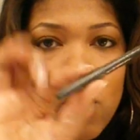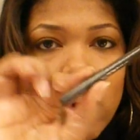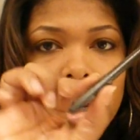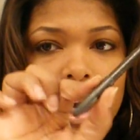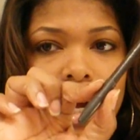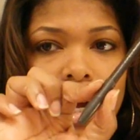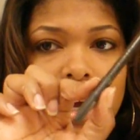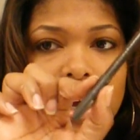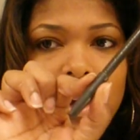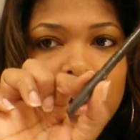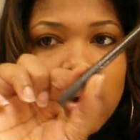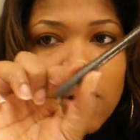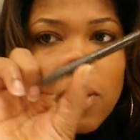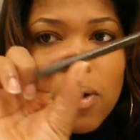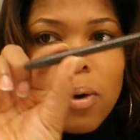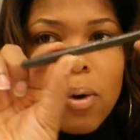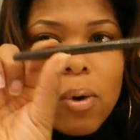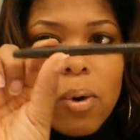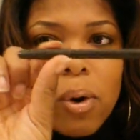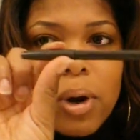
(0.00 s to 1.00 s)
Cork
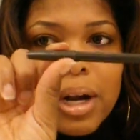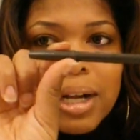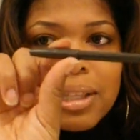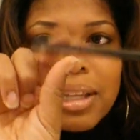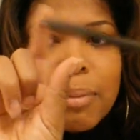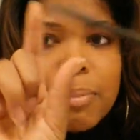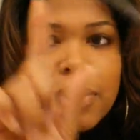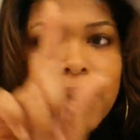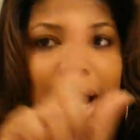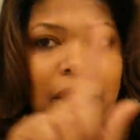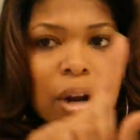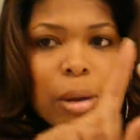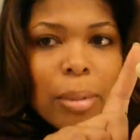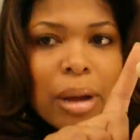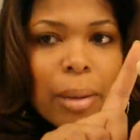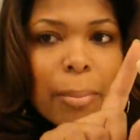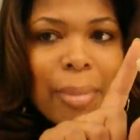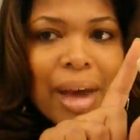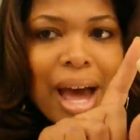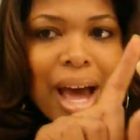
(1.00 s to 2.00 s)
Lip Liner
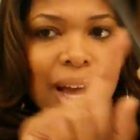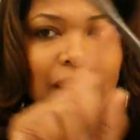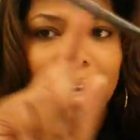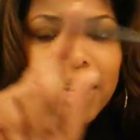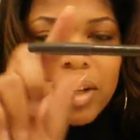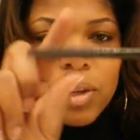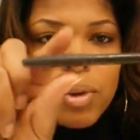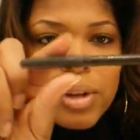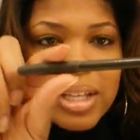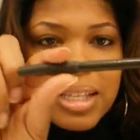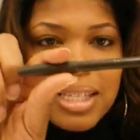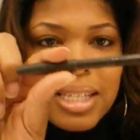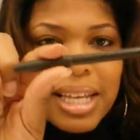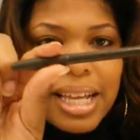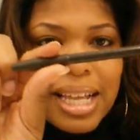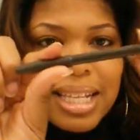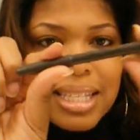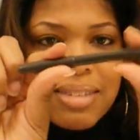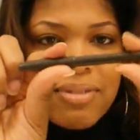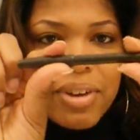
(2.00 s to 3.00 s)
by MAC. You can
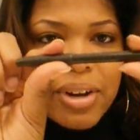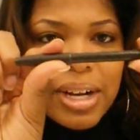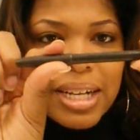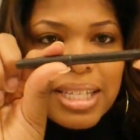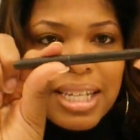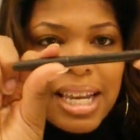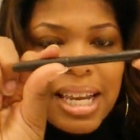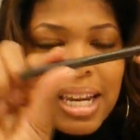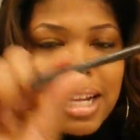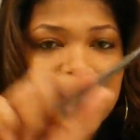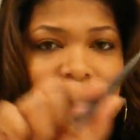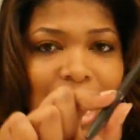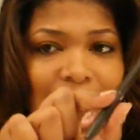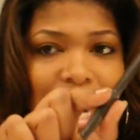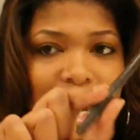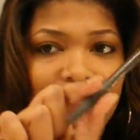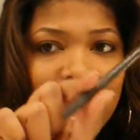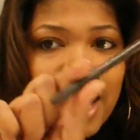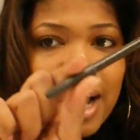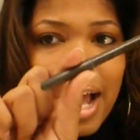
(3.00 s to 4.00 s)
see it's very teeny
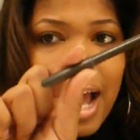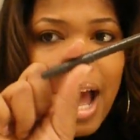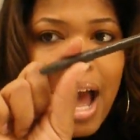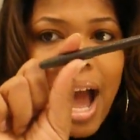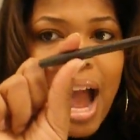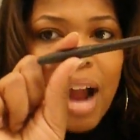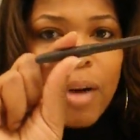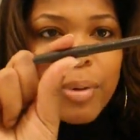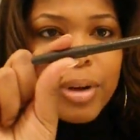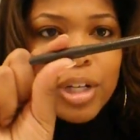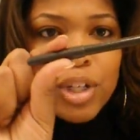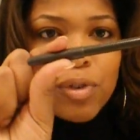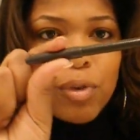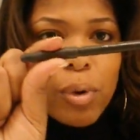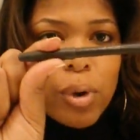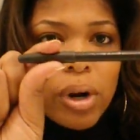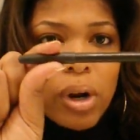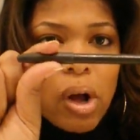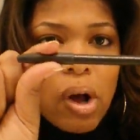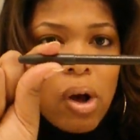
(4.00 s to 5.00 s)
tiny. I reach
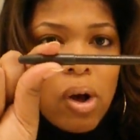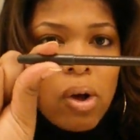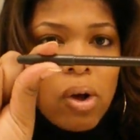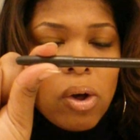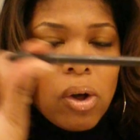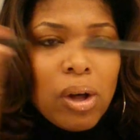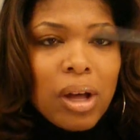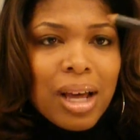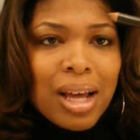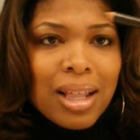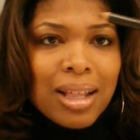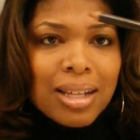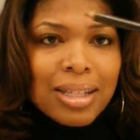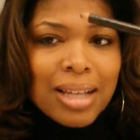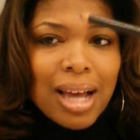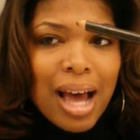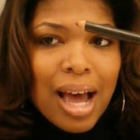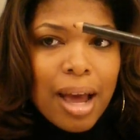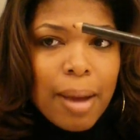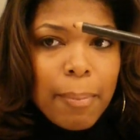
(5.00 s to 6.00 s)
for it all the
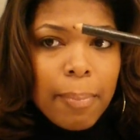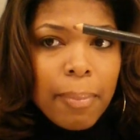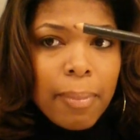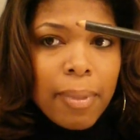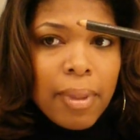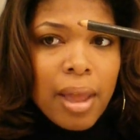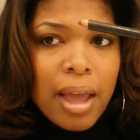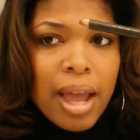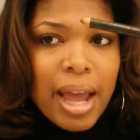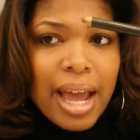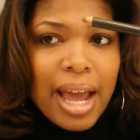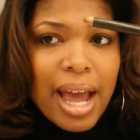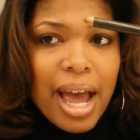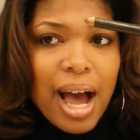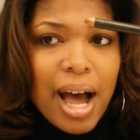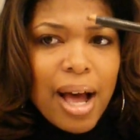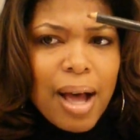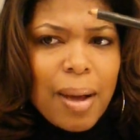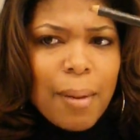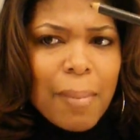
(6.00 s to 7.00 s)
time.
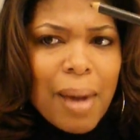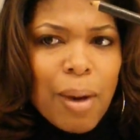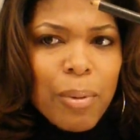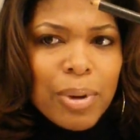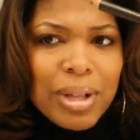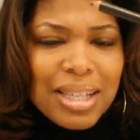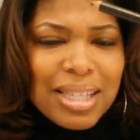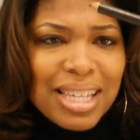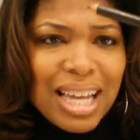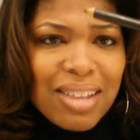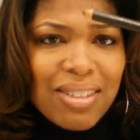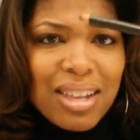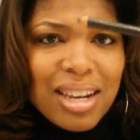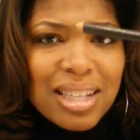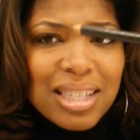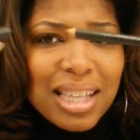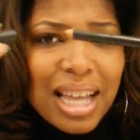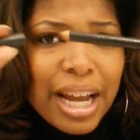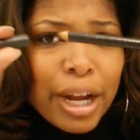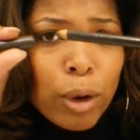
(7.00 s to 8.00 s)
I wouldn't say that
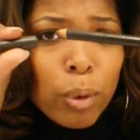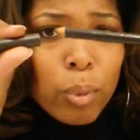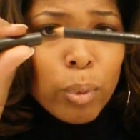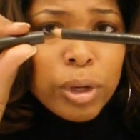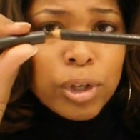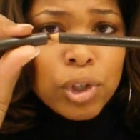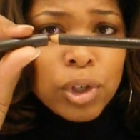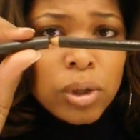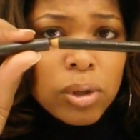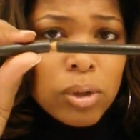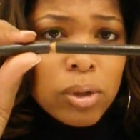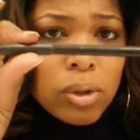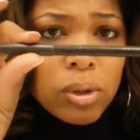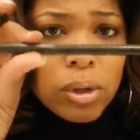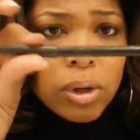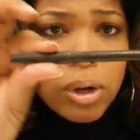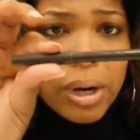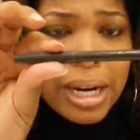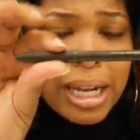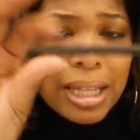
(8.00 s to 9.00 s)
it's like
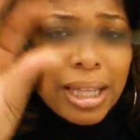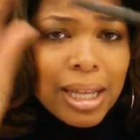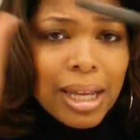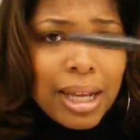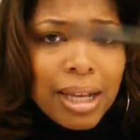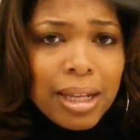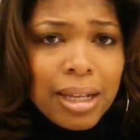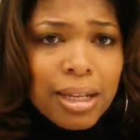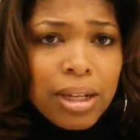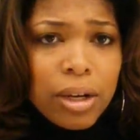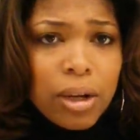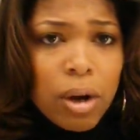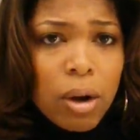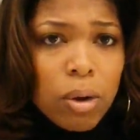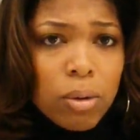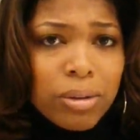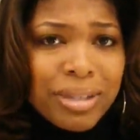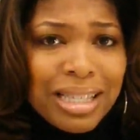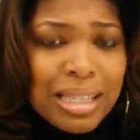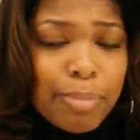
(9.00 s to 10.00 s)
original or anything, you
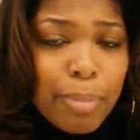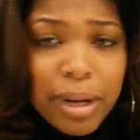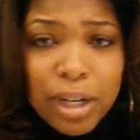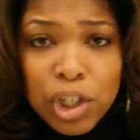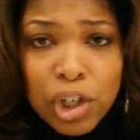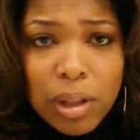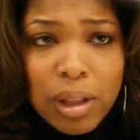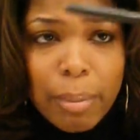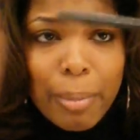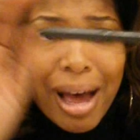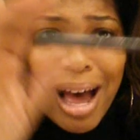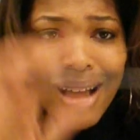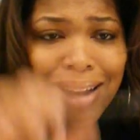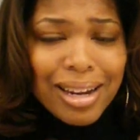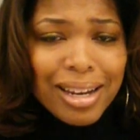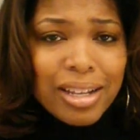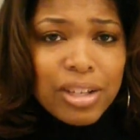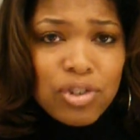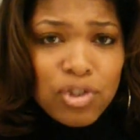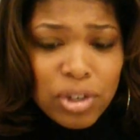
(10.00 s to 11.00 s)
know, special
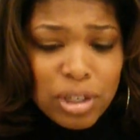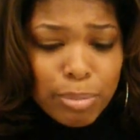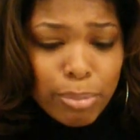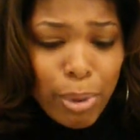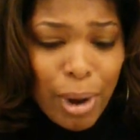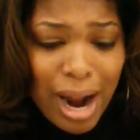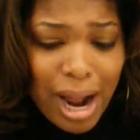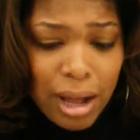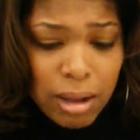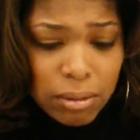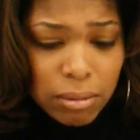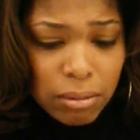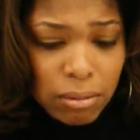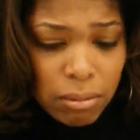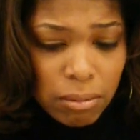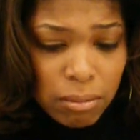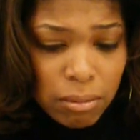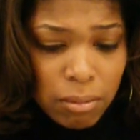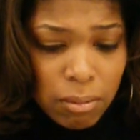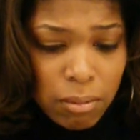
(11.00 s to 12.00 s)
about it. It's just
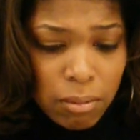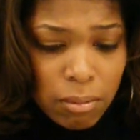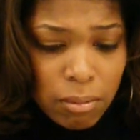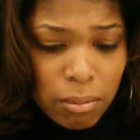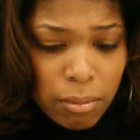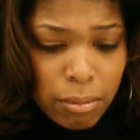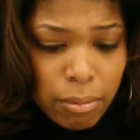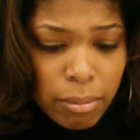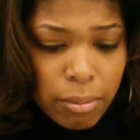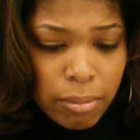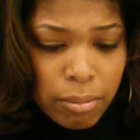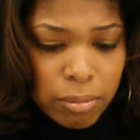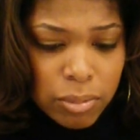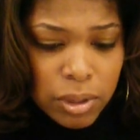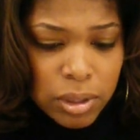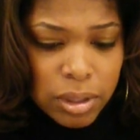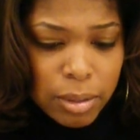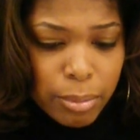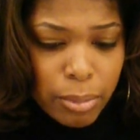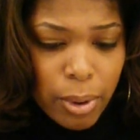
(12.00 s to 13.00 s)
brown,
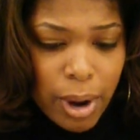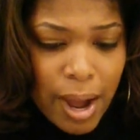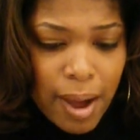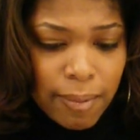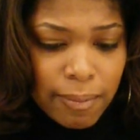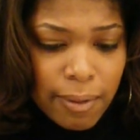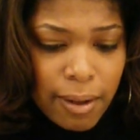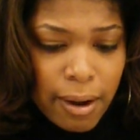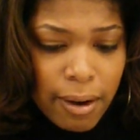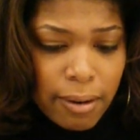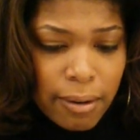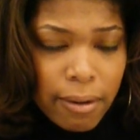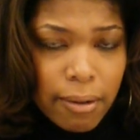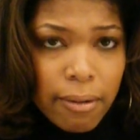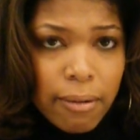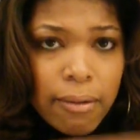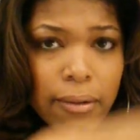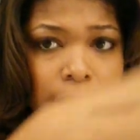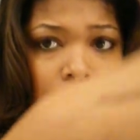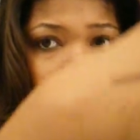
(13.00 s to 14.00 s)
just a brown
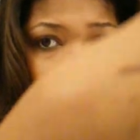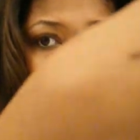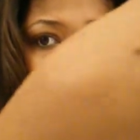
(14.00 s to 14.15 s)
liner.